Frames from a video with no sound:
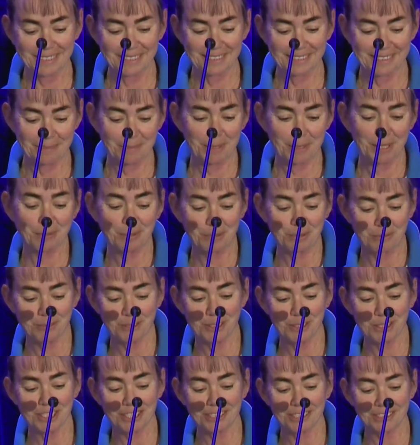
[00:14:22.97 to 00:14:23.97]
Making me
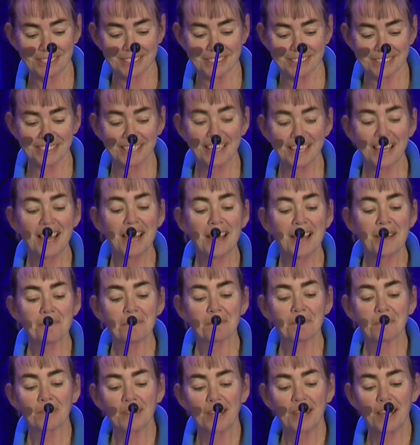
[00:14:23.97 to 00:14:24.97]
very jealous.
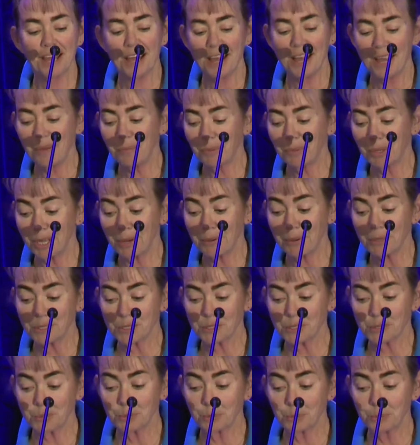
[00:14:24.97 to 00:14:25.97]
We go
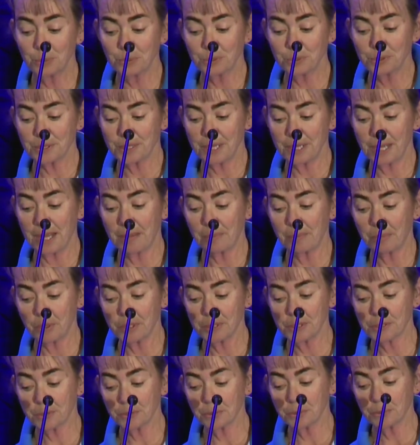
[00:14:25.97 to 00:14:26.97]
into schools and
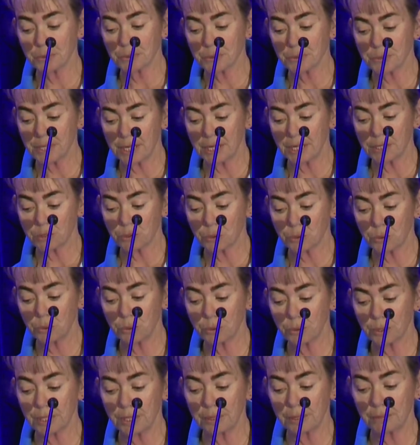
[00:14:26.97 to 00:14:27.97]
preschools and
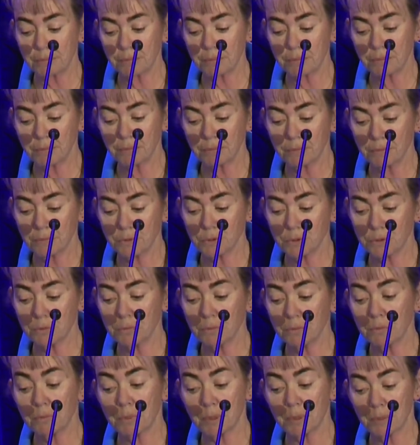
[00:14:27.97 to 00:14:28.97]
talk and
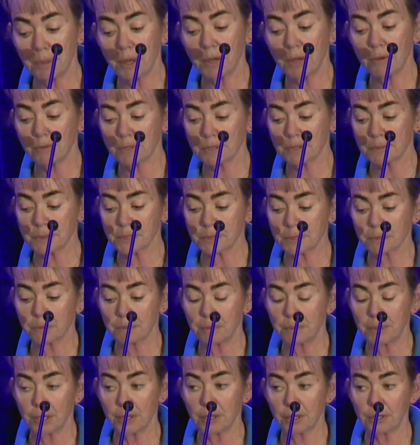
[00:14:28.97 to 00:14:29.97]
promote responsible
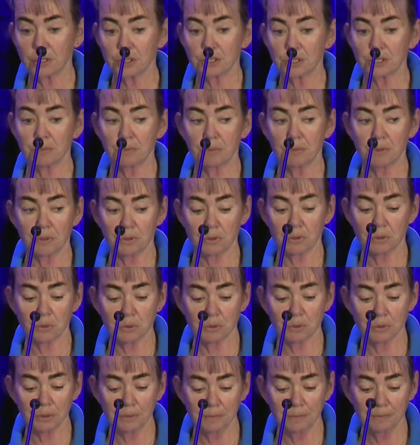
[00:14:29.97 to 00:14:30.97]
pet ownership with
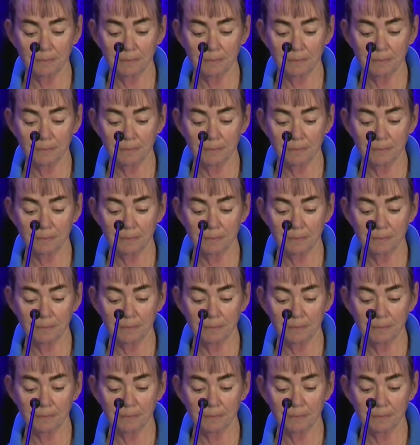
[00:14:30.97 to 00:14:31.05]
children.